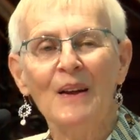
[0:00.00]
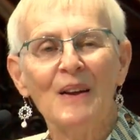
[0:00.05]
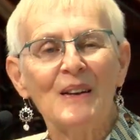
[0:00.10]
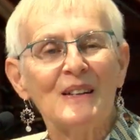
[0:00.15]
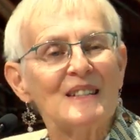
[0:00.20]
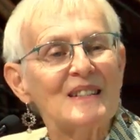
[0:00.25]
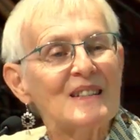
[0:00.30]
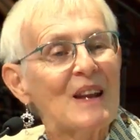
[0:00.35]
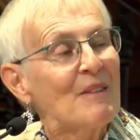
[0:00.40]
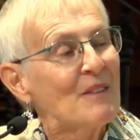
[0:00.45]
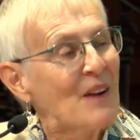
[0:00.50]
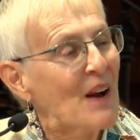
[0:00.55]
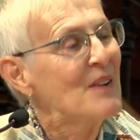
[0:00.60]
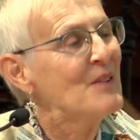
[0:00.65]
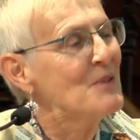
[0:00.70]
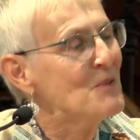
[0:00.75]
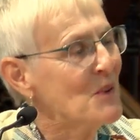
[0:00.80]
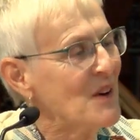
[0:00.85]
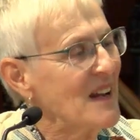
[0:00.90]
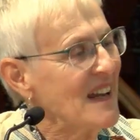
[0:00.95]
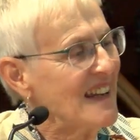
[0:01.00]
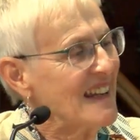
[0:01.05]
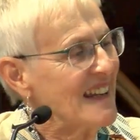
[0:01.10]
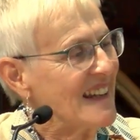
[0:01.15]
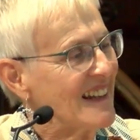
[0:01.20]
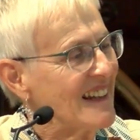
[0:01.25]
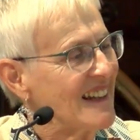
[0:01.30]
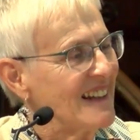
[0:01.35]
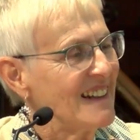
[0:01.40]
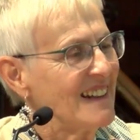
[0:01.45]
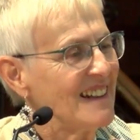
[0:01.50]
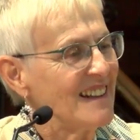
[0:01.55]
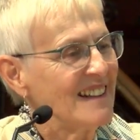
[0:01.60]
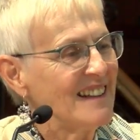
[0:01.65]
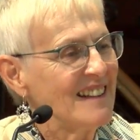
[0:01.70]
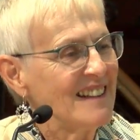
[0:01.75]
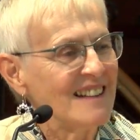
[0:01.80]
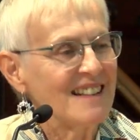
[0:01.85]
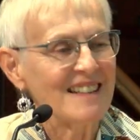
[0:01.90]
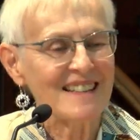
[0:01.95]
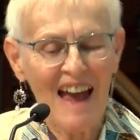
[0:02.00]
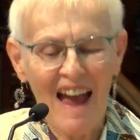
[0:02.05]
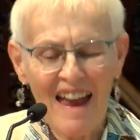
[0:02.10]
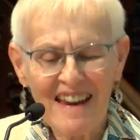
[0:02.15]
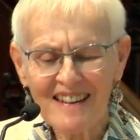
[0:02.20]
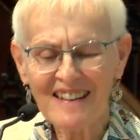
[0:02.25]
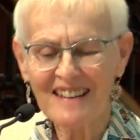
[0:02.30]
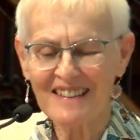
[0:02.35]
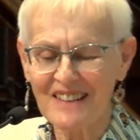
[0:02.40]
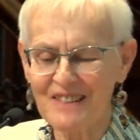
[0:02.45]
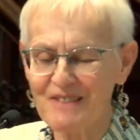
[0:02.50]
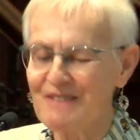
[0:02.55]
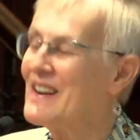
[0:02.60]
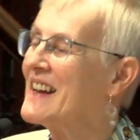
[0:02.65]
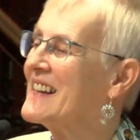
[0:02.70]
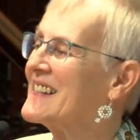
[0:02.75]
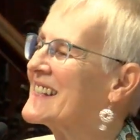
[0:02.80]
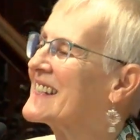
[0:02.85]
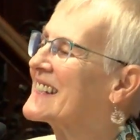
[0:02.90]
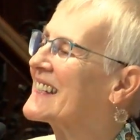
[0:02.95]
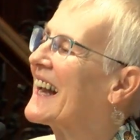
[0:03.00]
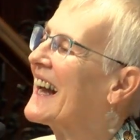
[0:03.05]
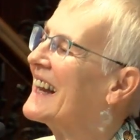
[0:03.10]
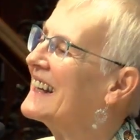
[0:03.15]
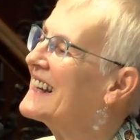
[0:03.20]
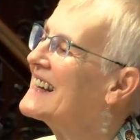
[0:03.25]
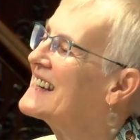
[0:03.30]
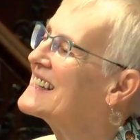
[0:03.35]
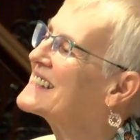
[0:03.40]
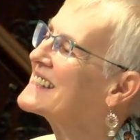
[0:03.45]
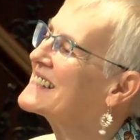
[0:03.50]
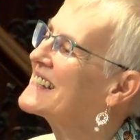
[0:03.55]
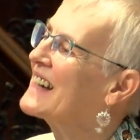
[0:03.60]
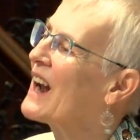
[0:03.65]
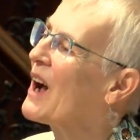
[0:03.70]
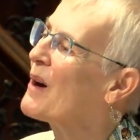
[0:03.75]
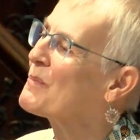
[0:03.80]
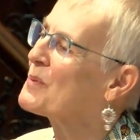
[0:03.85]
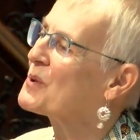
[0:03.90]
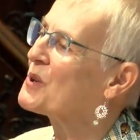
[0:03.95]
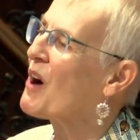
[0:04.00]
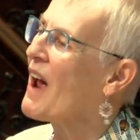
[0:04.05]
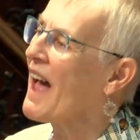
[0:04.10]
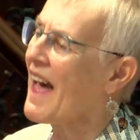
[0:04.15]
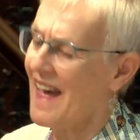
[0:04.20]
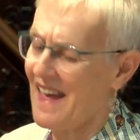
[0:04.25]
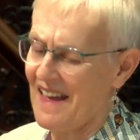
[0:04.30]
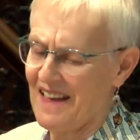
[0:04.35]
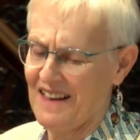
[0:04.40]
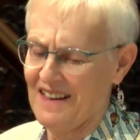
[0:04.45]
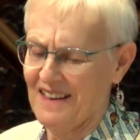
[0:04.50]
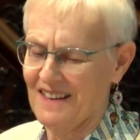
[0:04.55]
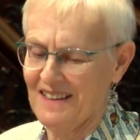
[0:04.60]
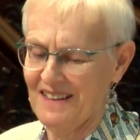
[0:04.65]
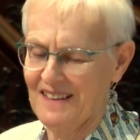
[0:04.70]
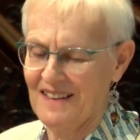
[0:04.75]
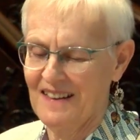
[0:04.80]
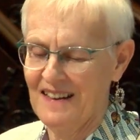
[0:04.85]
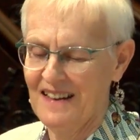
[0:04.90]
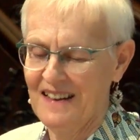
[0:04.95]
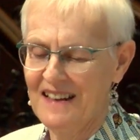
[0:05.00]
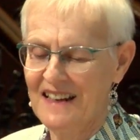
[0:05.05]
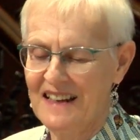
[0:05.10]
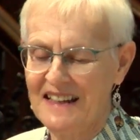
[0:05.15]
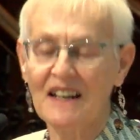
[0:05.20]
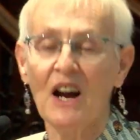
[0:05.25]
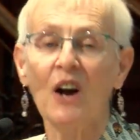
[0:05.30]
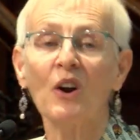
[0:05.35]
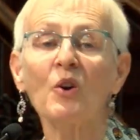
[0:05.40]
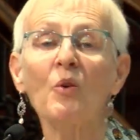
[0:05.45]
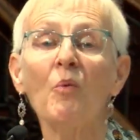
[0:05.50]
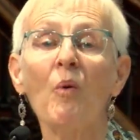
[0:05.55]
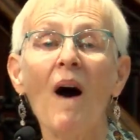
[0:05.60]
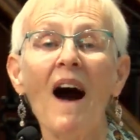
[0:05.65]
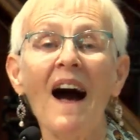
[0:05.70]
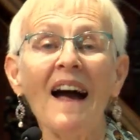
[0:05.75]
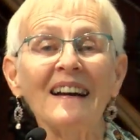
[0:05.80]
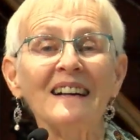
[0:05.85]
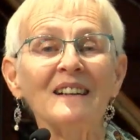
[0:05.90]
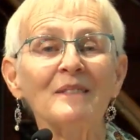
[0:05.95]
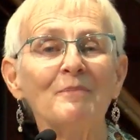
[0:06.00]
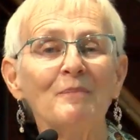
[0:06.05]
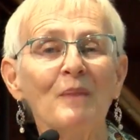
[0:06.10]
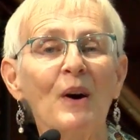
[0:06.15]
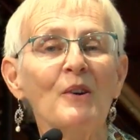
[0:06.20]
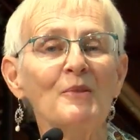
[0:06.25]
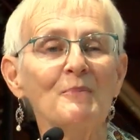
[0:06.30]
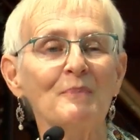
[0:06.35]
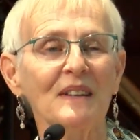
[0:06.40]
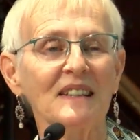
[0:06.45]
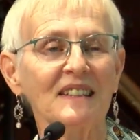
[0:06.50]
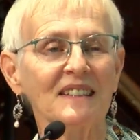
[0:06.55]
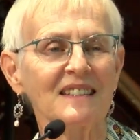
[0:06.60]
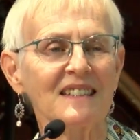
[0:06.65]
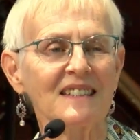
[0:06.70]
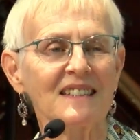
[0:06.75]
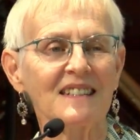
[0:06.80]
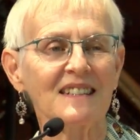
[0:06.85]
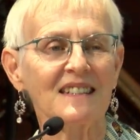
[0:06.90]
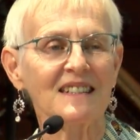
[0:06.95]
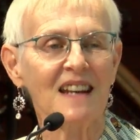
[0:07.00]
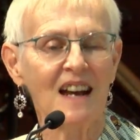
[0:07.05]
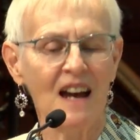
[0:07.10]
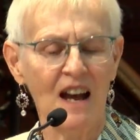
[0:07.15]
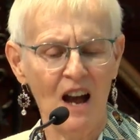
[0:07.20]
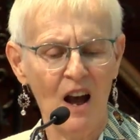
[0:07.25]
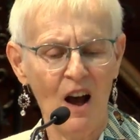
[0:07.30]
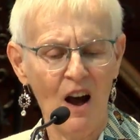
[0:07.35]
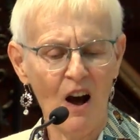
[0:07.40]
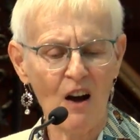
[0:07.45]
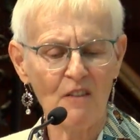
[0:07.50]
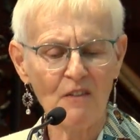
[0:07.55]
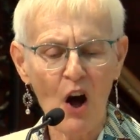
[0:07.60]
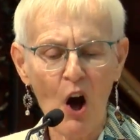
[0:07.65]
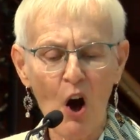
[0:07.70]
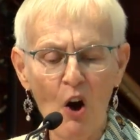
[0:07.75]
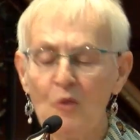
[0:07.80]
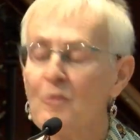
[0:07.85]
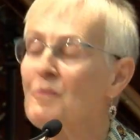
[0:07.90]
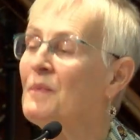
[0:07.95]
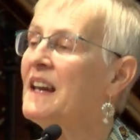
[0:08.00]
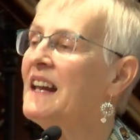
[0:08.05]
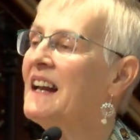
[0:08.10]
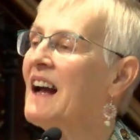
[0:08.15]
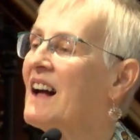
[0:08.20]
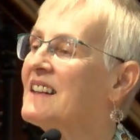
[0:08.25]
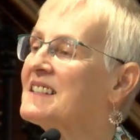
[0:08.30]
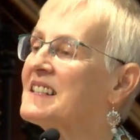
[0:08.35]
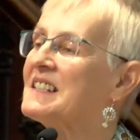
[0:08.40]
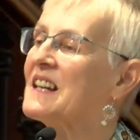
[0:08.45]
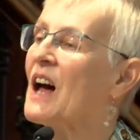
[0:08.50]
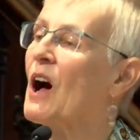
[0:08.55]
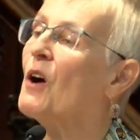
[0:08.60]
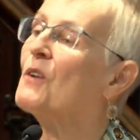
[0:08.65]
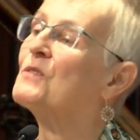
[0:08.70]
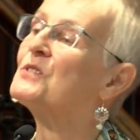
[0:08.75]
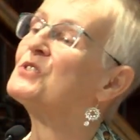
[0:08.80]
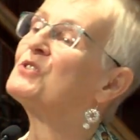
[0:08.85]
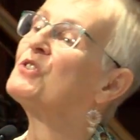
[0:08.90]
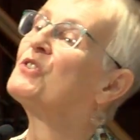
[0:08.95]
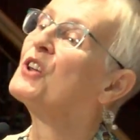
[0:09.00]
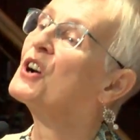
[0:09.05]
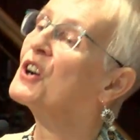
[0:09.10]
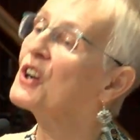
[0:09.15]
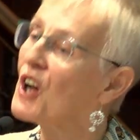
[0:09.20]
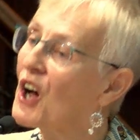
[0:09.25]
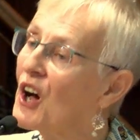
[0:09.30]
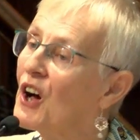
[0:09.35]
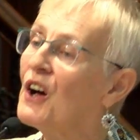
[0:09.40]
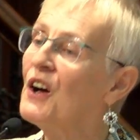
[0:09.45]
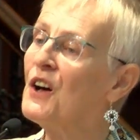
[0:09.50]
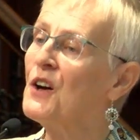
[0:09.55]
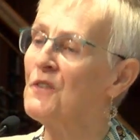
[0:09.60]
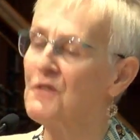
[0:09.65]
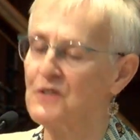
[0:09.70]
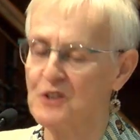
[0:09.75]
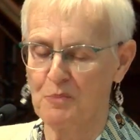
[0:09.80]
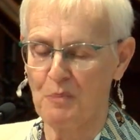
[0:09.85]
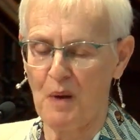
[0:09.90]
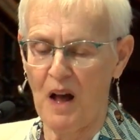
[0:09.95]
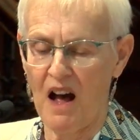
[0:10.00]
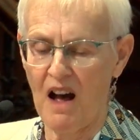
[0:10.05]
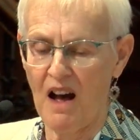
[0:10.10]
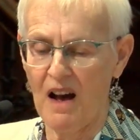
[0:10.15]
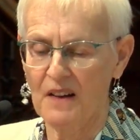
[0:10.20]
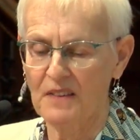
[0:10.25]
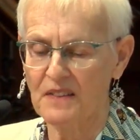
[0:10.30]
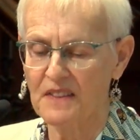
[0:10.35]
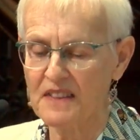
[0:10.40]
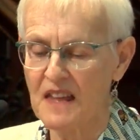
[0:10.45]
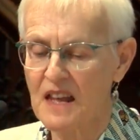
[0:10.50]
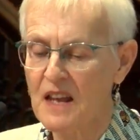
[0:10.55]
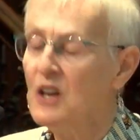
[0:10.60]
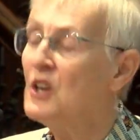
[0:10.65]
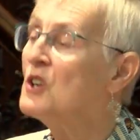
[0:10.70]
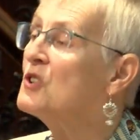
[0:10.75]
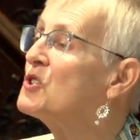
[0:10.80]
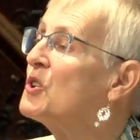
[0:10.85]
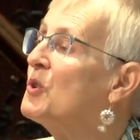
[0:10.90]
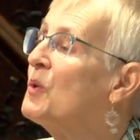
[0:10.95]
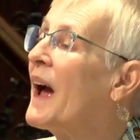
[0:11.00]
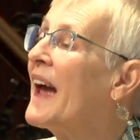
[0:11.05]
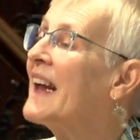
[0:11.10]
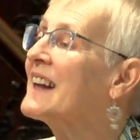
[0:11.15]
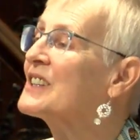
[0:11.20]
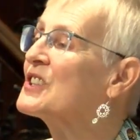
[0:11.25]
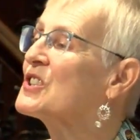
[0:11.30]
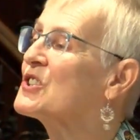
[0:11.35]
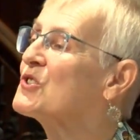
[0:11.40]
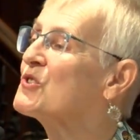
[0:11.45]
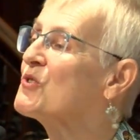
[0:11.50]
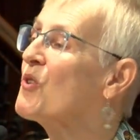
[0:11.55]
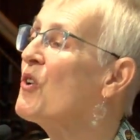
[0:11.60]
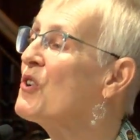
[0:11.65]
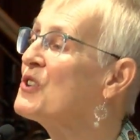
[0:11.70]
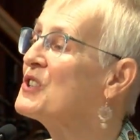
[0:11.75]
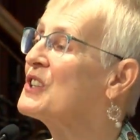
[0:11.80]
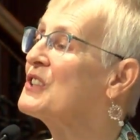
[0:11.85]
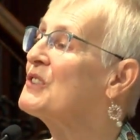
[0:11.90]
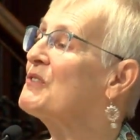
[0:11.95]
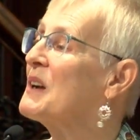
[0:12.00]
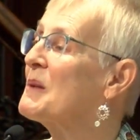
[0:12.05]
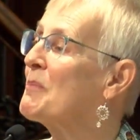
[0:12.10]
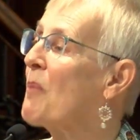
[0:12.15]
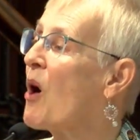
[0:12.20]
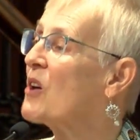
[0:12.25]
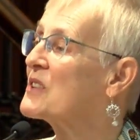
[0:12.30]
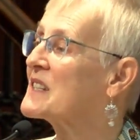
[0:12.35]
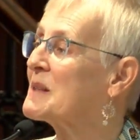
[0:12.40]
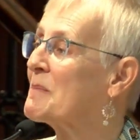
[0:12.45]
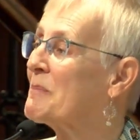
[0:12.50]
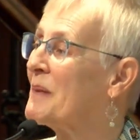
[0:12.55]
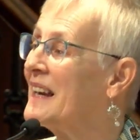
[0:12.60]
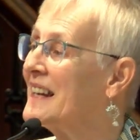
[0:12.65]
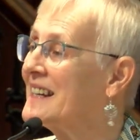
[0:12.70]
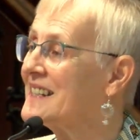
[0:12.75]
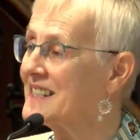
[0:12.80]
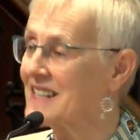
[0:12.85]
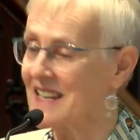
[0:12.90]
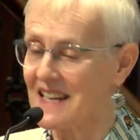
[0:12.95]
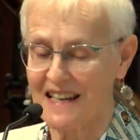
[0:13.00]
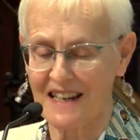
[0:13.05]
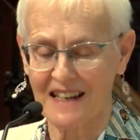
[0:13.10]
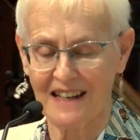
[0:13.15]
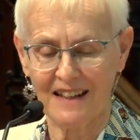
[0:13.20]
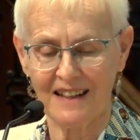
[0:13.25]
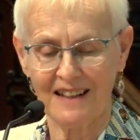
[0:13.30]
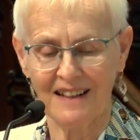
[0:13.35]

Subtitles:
So can we take the risk, at least in our prayer, in our quiet moments, of opening ourselves to the curved path, to extraordinary possibility,